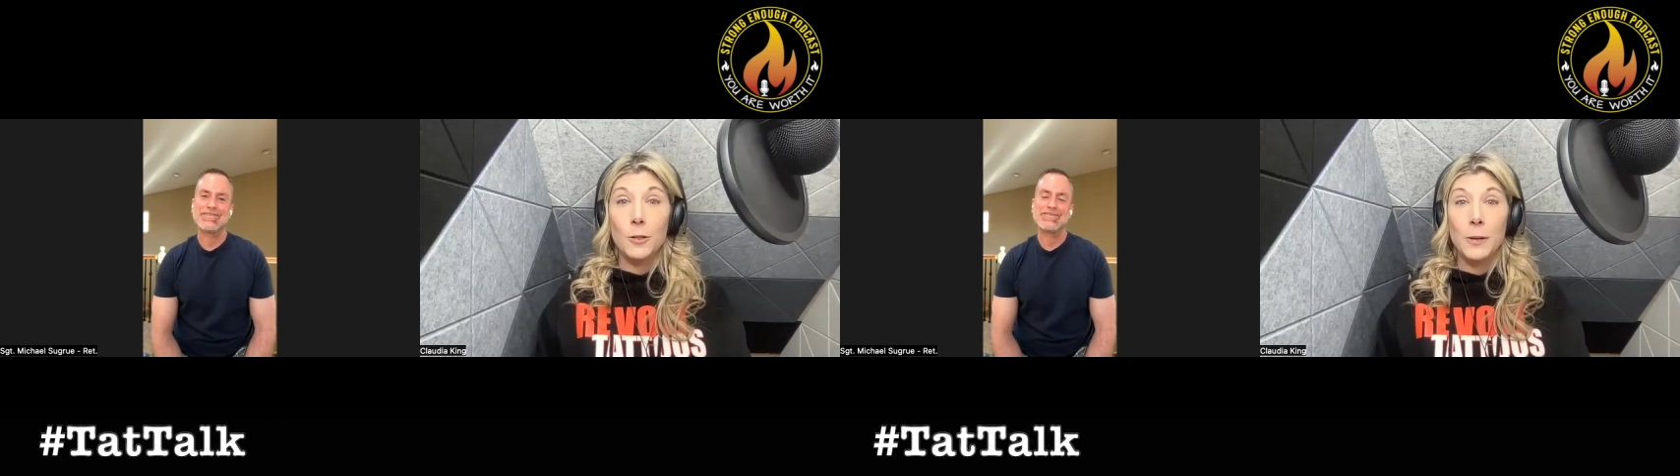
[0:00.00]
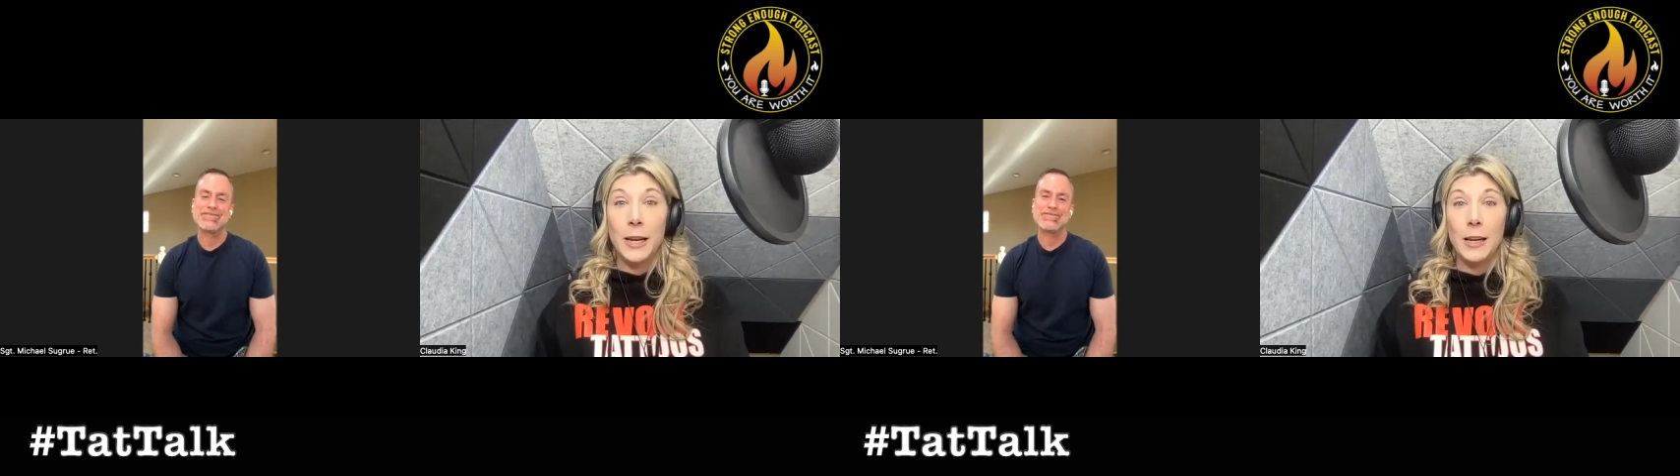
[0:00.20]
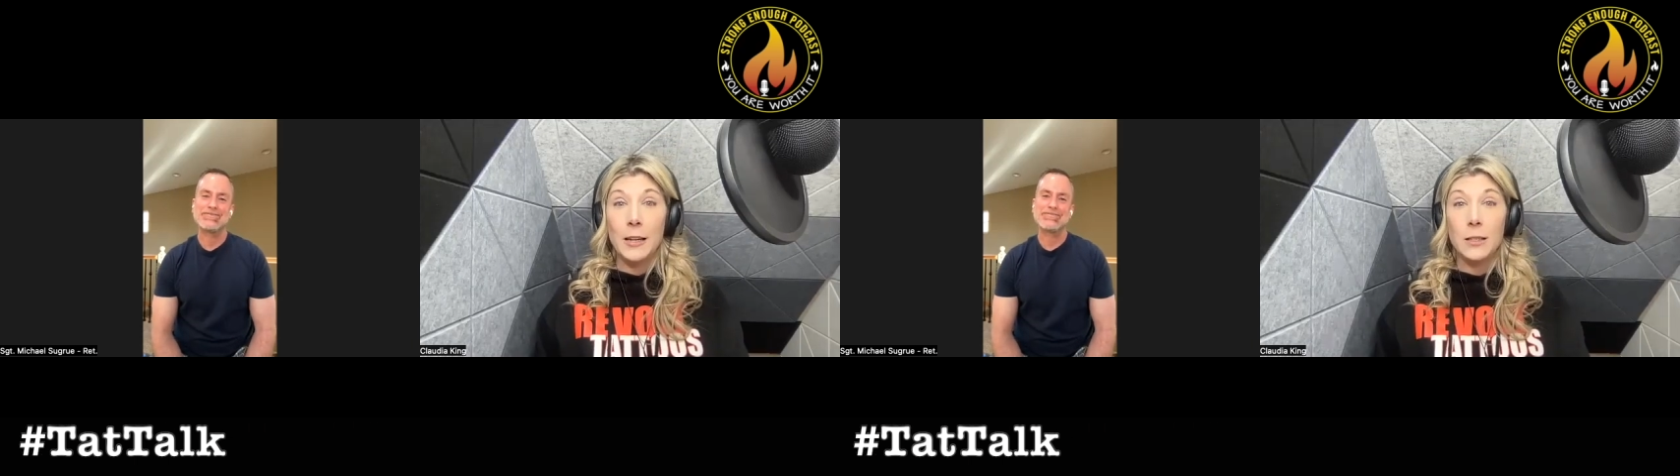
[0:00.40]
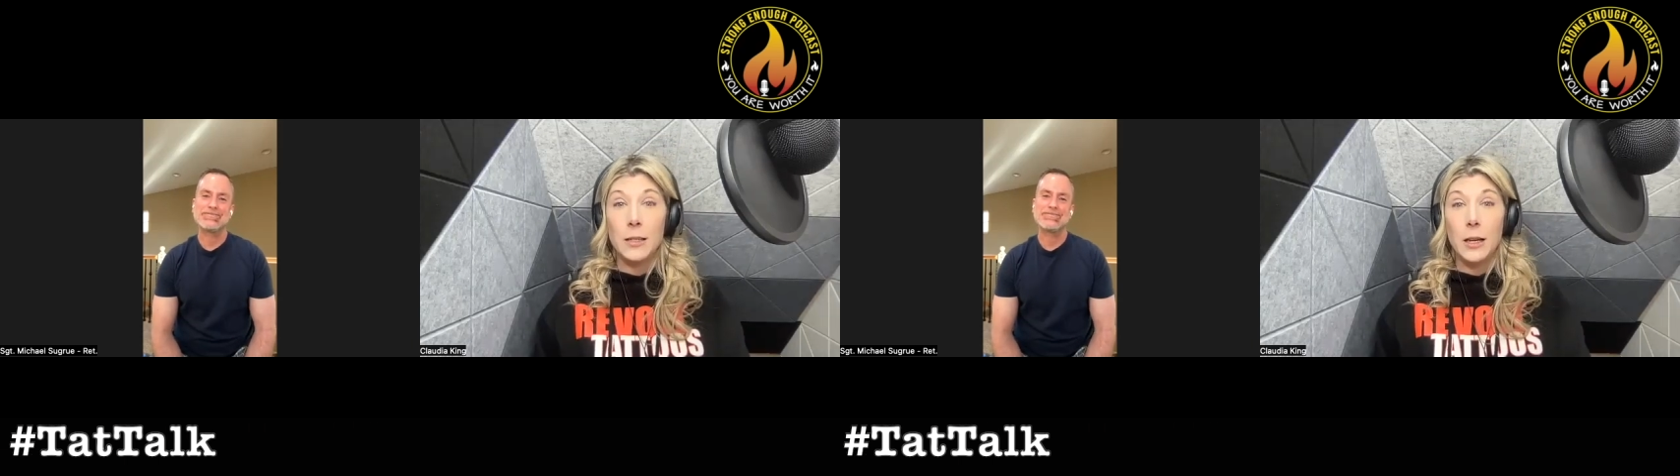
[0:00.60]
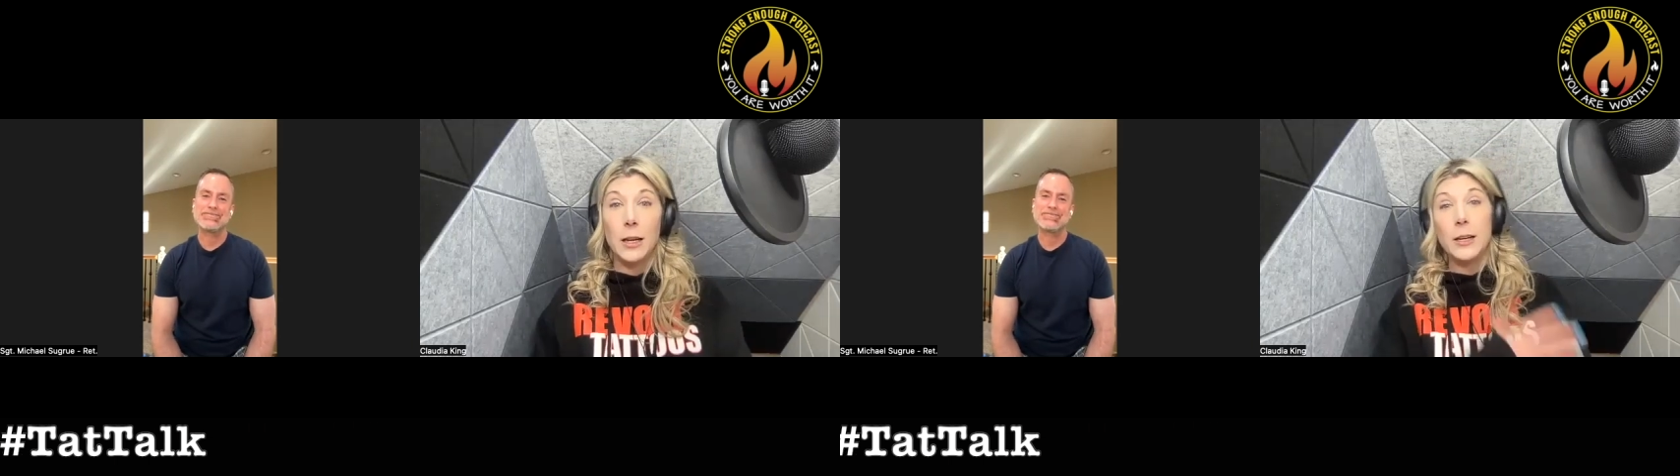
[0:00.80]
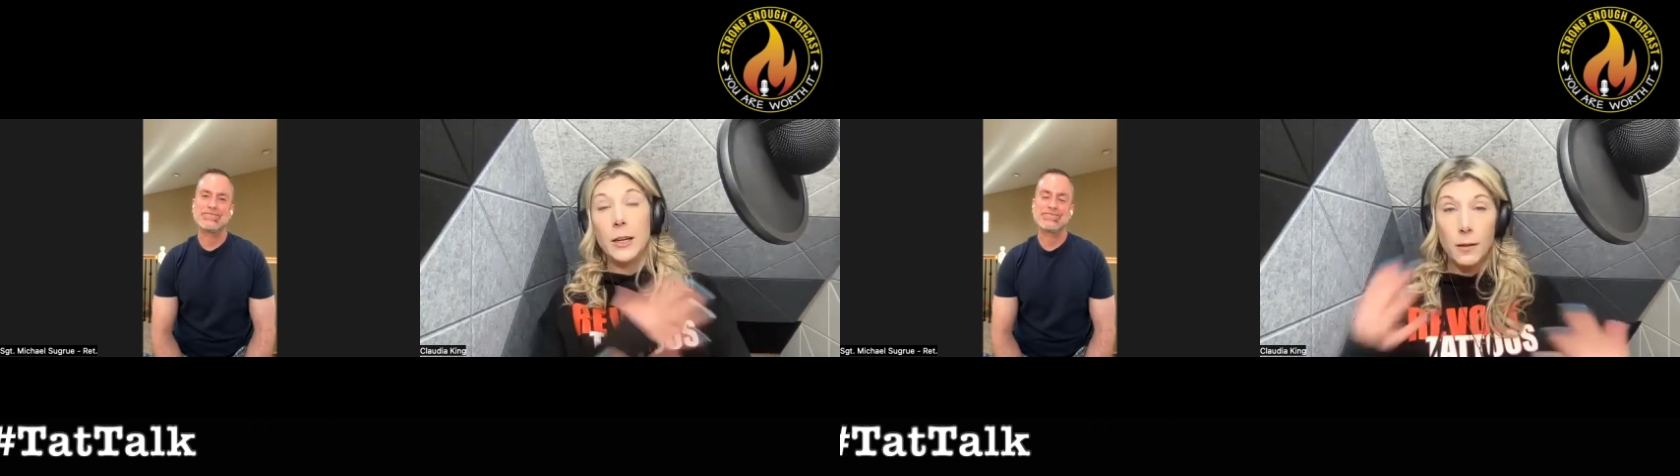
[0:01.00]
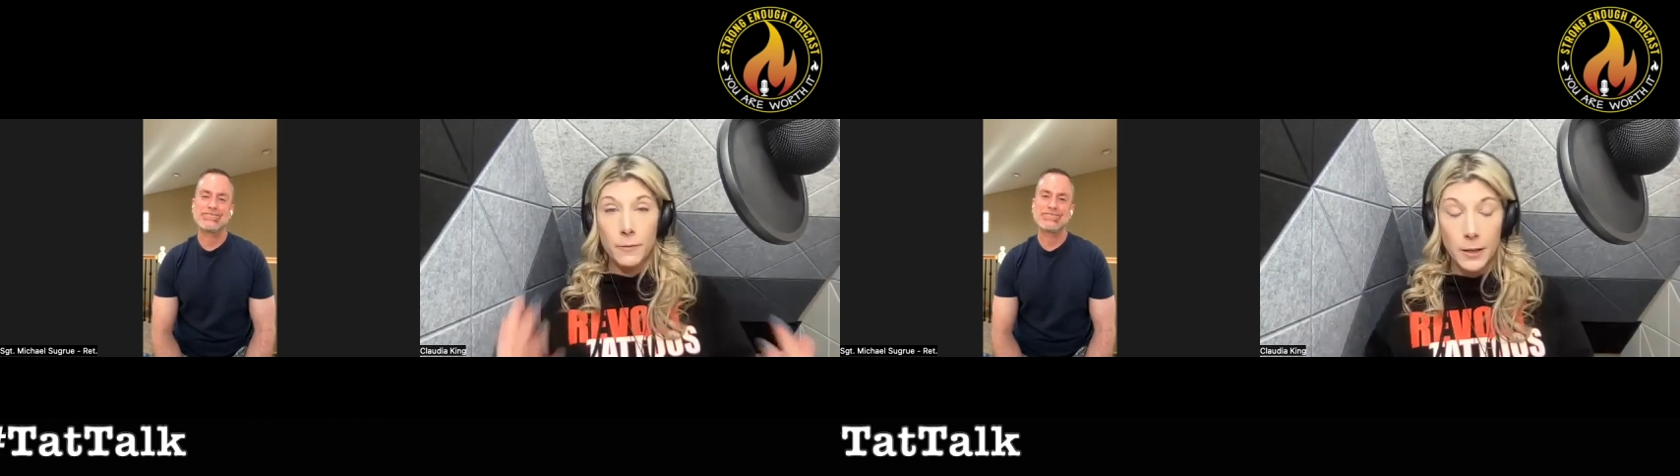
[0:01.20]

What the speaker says: You can't see any of